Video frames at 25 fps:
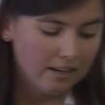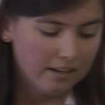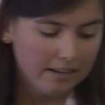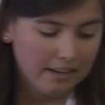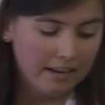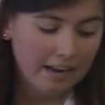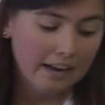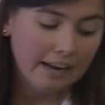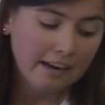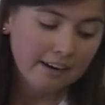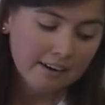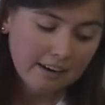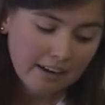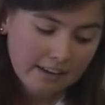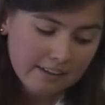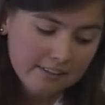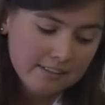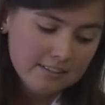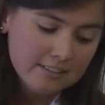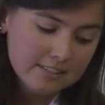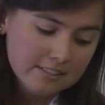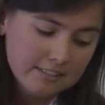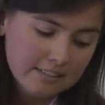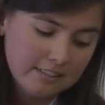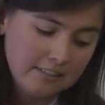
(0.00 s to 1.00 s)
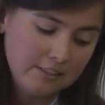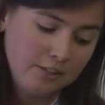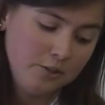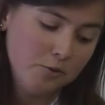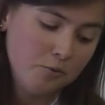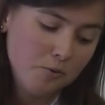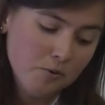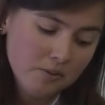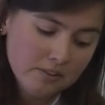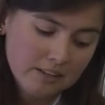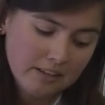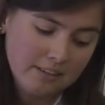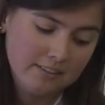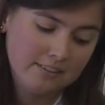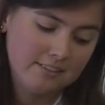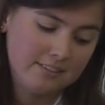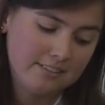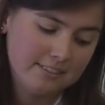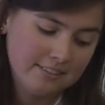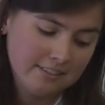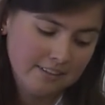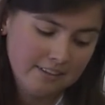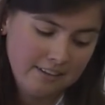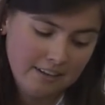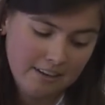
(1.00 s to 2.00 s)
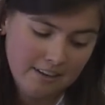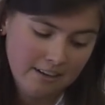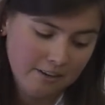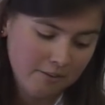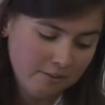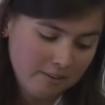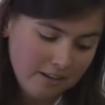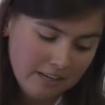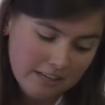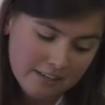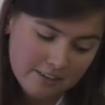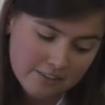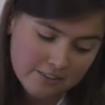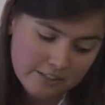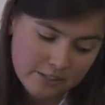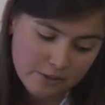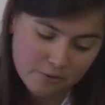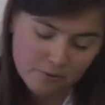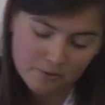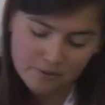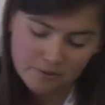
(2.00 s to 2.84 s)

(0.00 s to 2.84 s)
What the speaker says: Yeah, and I understand, you won't understand, I agree, you